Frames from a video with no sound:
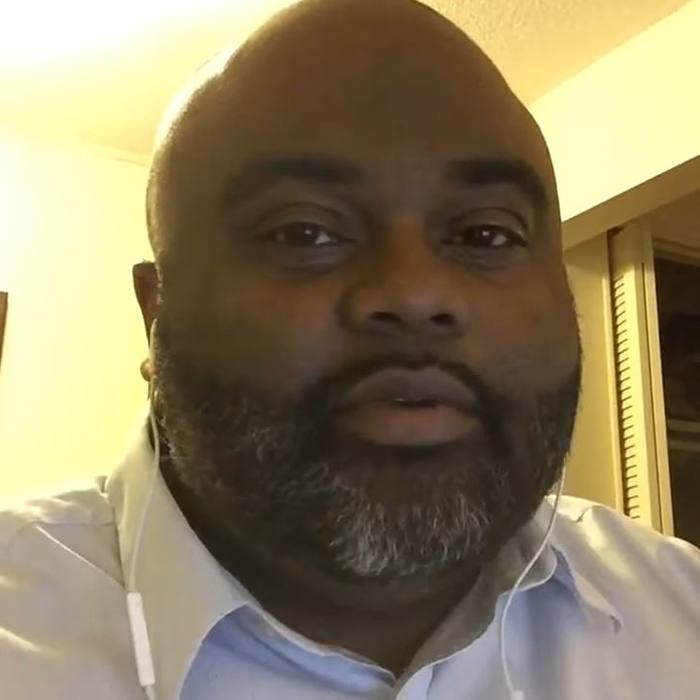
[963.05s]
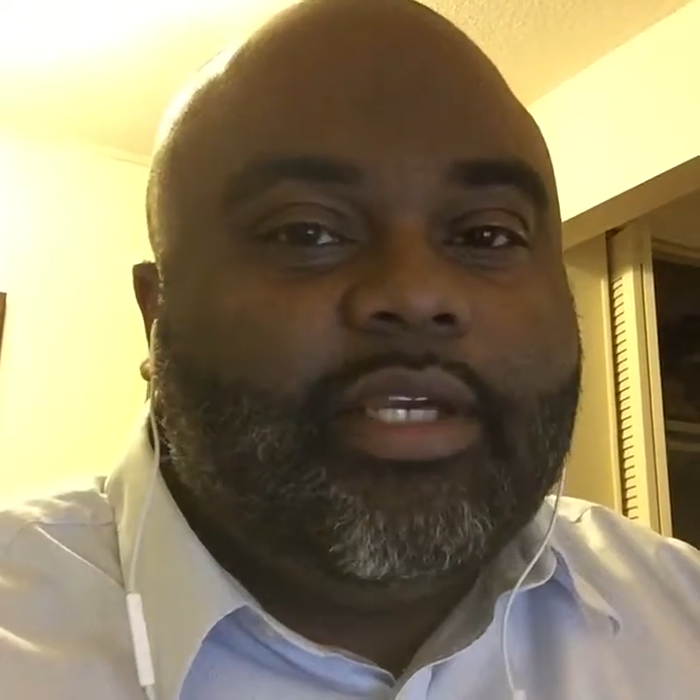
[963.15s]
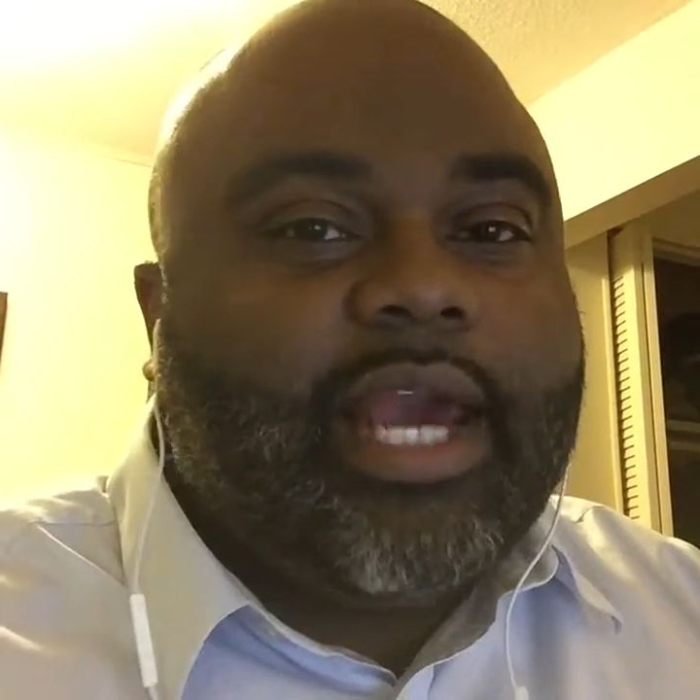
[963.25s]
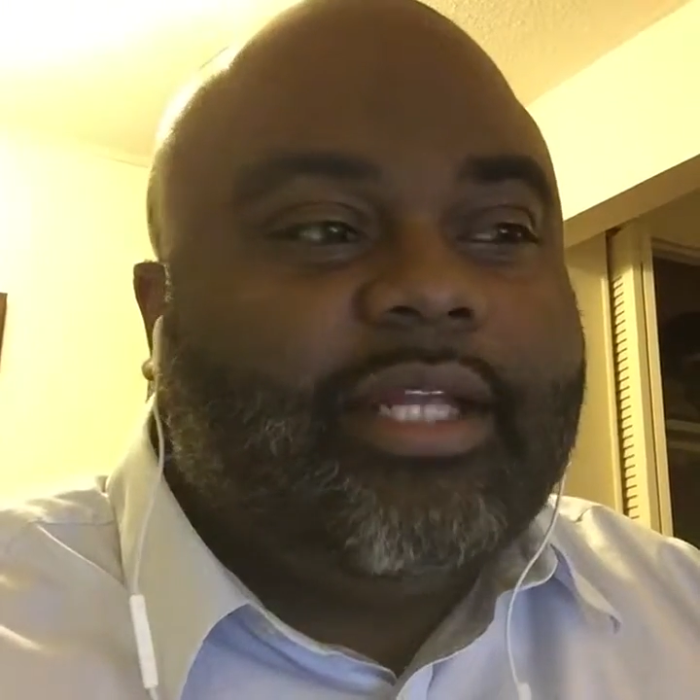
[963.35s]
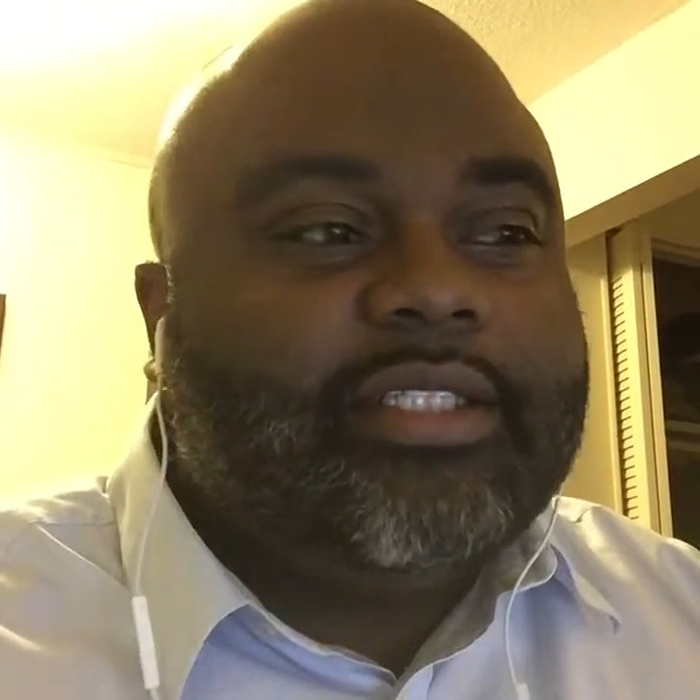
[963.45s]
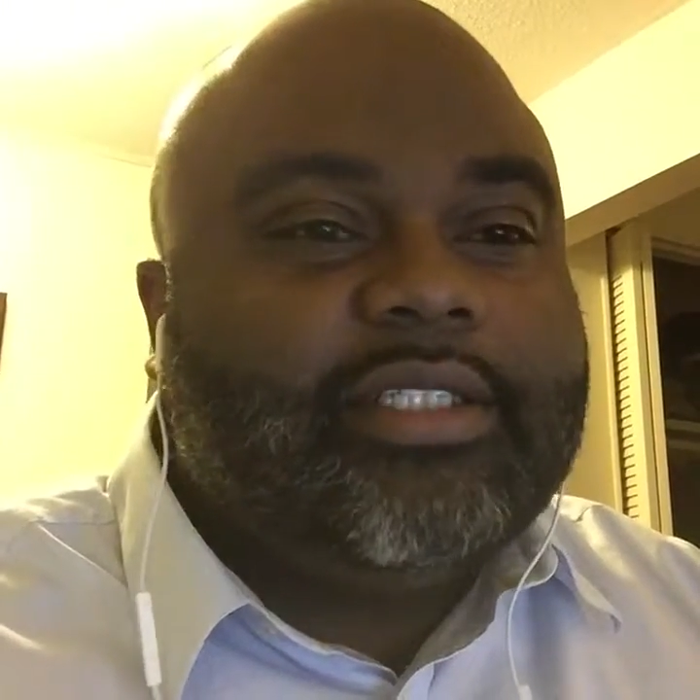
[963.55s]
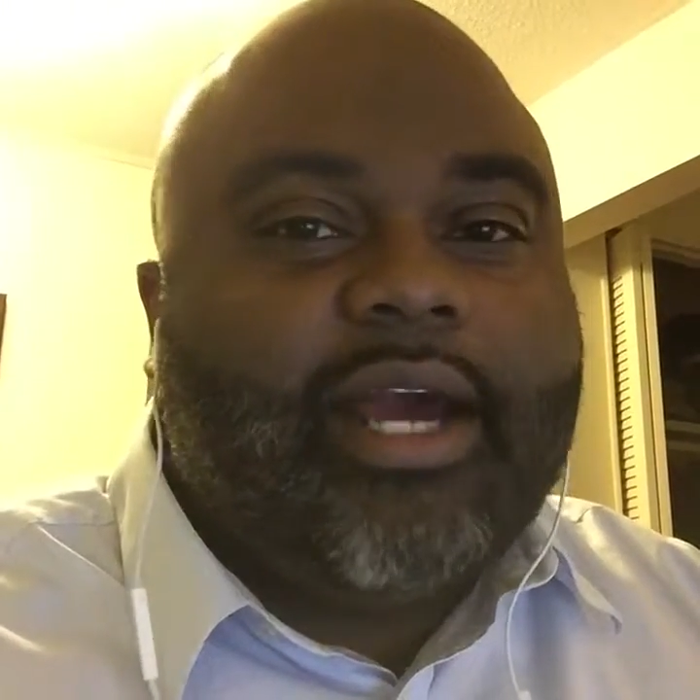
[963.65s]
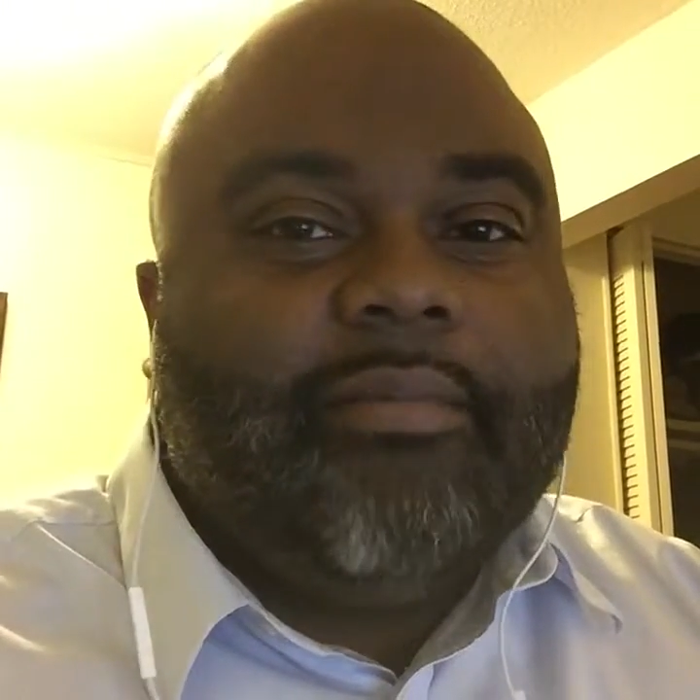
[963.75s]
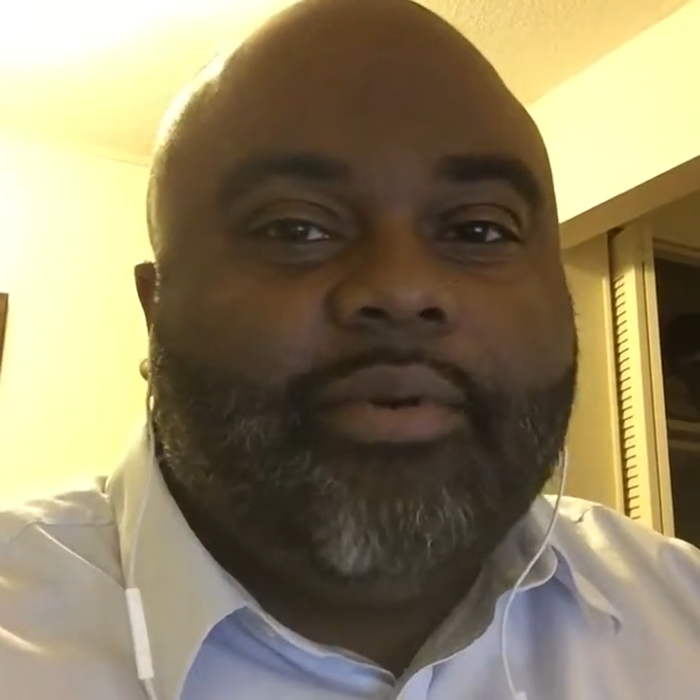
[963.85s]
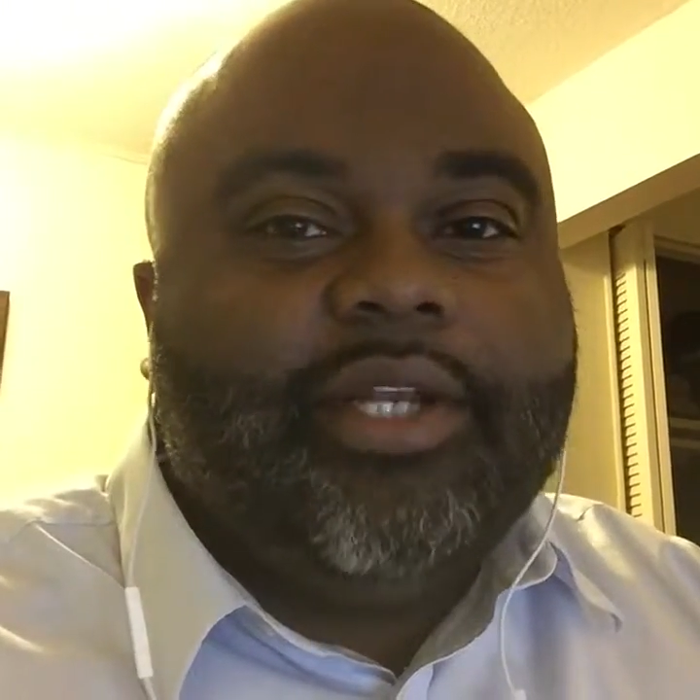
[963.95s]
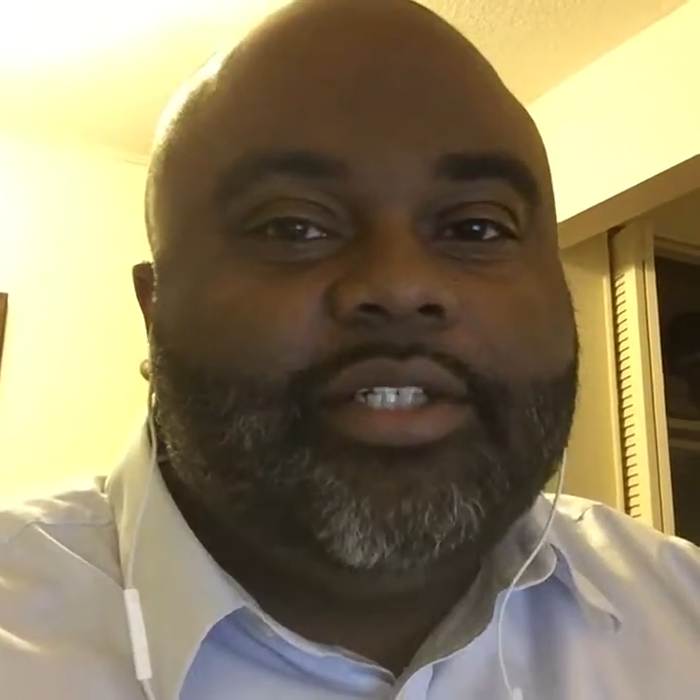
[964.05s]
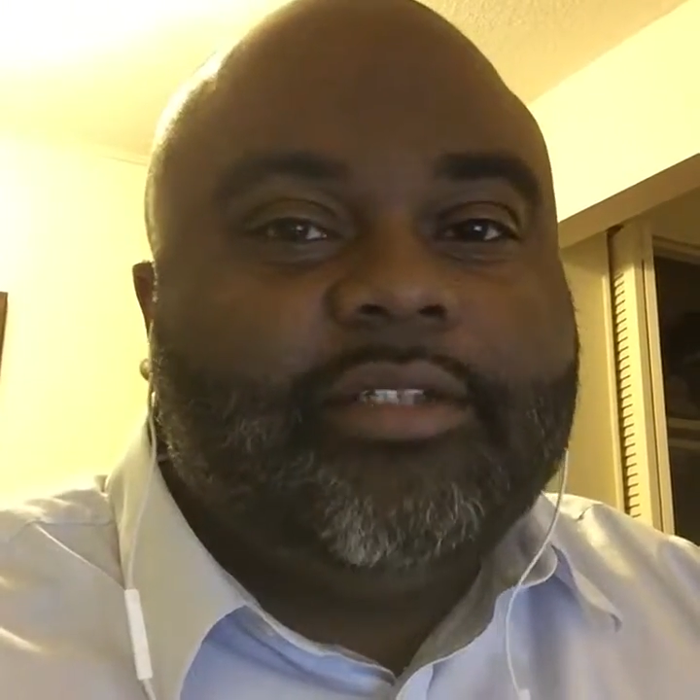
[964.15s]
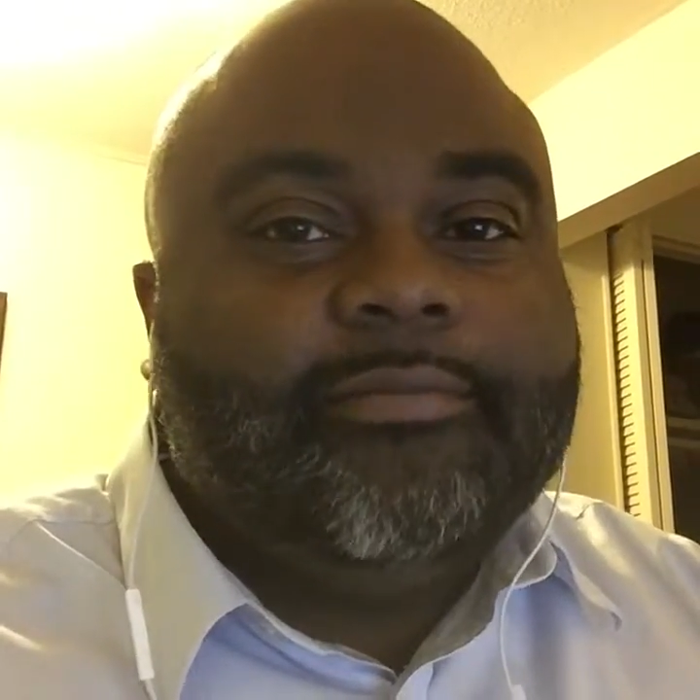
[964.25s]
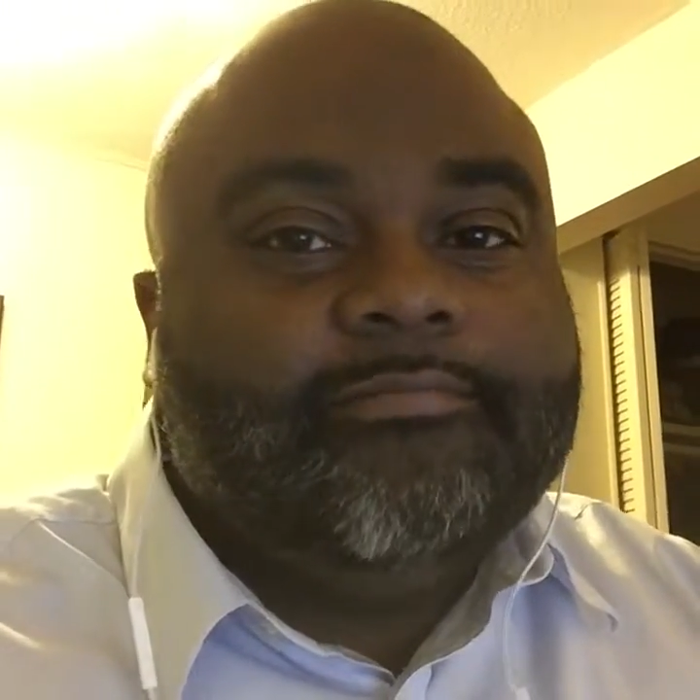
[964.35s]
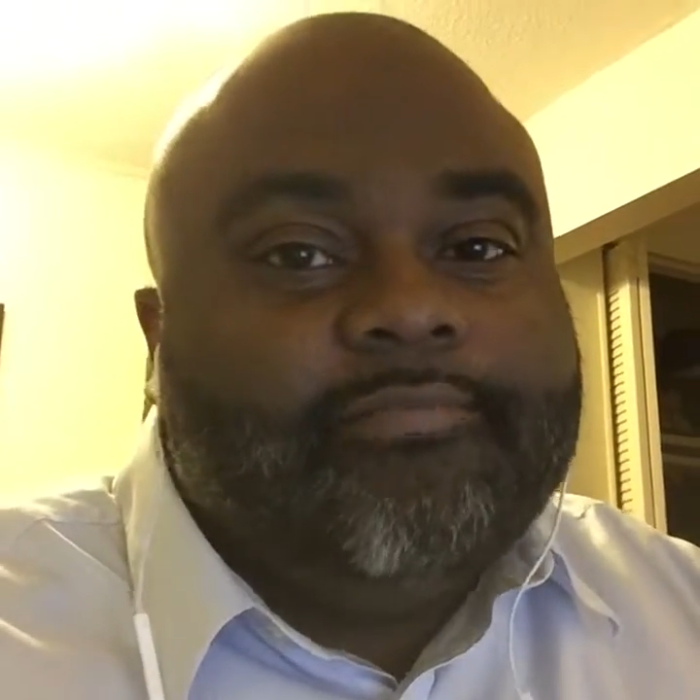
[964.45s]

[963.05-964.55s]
gotta stop preaching.